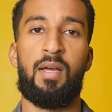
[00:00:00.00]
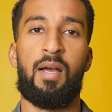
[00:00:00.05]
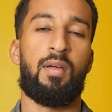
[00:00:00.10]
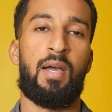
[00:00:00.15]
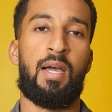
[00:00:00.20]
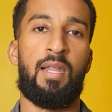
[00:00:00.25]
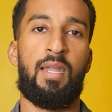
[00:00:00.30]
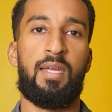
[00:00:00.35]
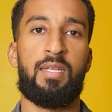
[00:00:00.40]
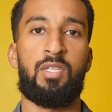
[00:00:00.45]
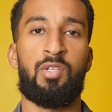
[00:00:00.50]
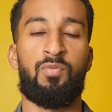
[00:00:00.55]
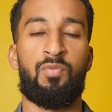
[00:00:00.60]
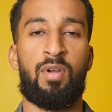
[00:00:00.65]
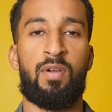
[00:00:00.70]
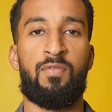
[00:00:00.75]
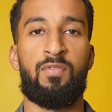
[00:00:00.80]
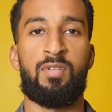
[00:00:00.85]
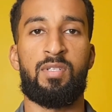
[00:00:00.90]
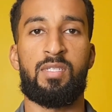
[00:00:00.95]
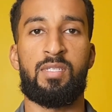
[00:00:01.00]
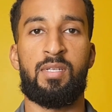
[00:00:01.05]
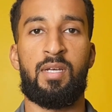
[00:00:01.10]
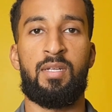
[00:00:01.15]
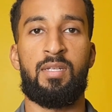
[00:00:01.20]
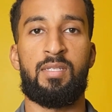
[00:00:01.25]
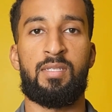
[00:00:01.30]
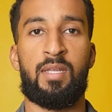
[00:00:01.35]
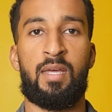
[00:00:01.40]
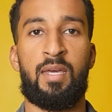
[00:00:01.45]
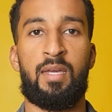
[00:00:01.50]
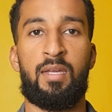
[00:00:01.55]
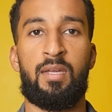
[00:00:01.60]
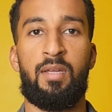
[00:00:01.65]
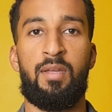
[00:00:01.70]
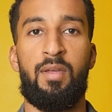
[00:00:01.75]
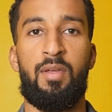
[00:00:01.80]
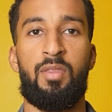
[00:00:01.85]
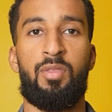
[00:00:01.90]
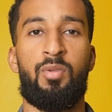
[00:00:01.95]
I like to reference studies like
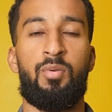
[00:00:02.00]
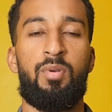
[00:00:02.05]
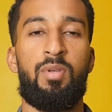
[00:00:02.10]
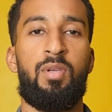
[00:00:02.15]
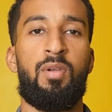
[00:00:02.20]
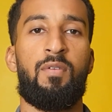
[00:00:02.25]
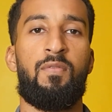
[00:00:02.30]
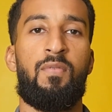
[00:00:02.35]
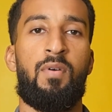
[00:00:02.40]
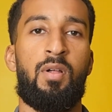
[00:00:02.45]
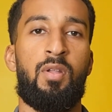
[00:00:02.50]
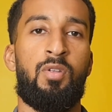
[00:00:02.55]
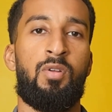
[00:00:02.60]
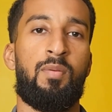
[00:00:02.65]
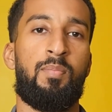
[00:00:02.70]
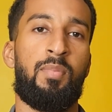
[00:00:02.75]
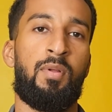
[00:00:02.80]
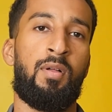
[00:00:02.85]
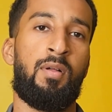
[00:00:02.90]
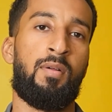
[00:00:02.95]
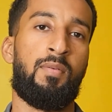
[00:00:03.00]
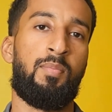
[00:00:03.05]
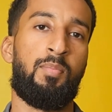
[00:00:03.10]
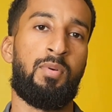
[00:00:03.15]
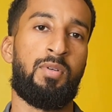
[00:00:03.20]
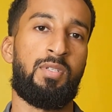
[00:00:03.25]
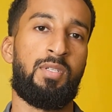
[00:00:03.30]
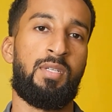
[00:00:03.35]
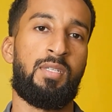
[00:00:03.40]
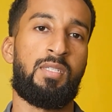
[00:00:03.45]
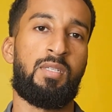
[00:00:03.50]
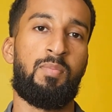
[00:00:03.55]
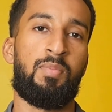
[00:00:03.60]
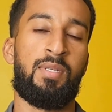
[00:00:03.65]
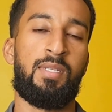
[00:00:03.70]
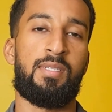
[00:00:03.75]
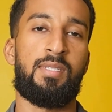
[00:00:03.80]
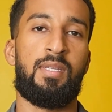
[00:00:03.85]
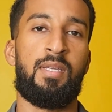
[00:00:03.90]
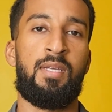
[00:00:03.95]
3-year follow-up of
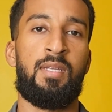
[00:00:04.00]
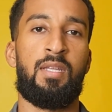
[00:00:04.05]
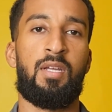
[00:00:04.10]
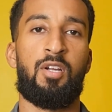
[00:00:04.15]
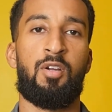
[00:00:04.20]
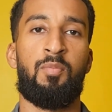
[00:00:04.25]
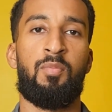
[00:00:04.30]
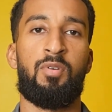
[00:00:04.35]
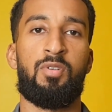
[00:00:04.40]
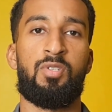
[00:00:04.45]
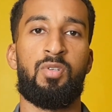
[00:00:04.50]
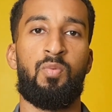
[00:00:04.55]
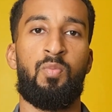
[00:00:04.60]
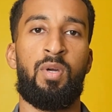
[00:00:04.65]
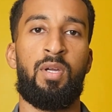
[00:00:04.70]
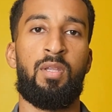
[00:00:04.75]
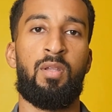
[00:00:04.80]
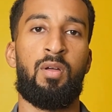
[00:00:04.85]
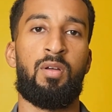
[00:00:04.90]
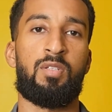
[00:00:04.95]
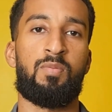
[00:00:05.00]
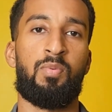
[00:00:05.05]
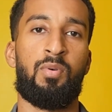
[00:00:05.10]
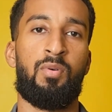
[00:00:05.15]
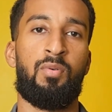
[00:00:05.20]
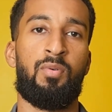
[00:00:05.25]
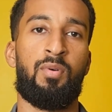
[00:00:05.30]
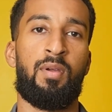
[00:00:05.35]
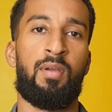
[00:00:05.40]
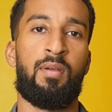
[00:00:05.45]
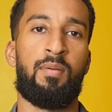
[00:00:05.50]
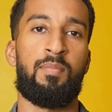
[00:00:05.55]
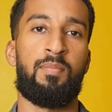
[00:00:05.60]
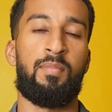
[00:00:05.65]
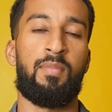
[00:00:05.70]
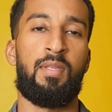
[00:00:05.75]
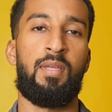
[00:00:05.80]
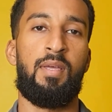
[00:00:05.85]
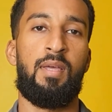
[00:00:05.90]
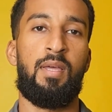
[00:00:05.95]
participants in a commercial weight loss program.
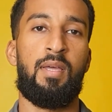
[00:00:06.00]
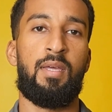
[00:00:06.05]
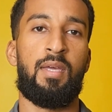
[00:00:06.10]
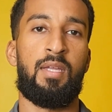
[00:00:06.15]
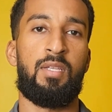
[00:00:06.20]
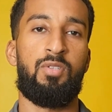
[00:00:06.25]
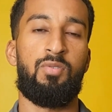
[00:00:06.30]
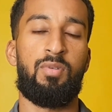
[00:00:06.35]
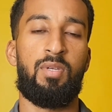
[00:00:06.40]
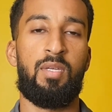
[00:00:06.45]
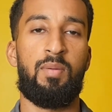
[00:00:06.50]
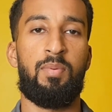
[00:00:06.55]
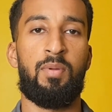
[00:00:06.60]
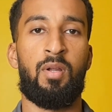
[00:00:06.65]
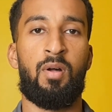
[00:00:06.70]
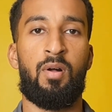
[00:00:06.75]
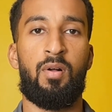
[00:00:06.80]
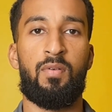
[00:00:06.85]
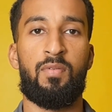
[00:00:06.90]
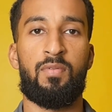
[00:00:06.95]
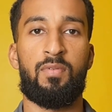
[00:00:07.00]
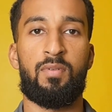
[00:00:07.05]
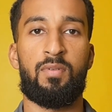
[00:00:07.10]
Can you keep it off?